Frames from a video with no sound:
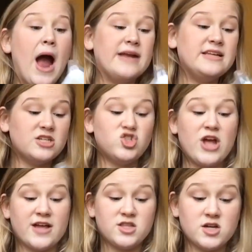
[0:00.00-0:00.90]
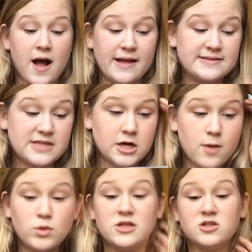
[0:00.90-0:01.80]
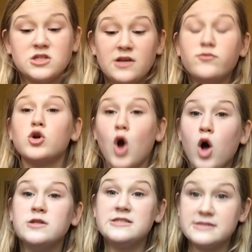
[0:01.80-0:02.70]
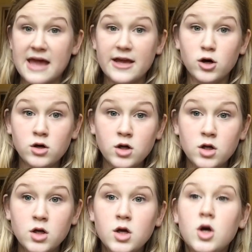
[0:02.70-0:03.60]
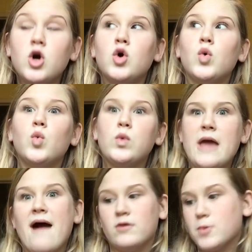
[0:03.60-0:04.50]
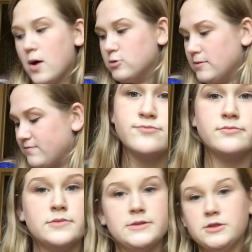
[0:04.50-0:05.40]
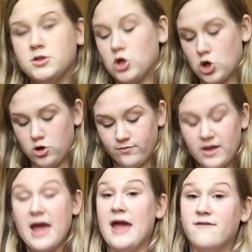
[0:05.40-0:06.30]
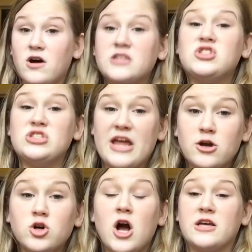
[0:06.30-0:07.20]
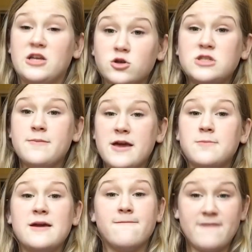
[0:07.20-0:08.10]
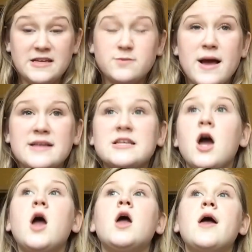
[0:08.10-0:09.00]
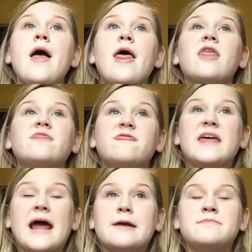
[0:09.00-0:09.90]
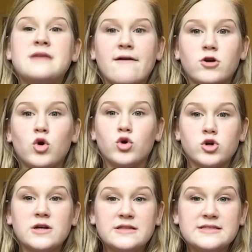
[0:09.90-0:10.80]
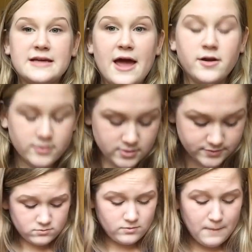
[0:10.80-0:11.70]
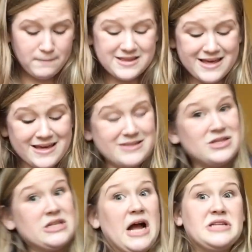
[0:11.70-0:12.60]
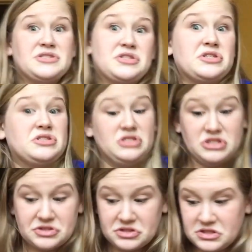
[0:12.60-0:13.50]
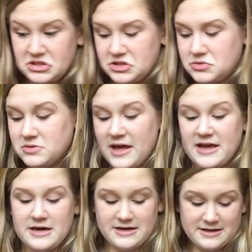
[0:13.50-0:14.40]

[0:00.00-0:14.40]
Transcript: I need to check the kinds that come with this, because if they're all snail, we have a problem. Girl, if a snail got killed to make me a face mask, then I am never ordering these again. But like, it's a kind of good deal, you know? Like,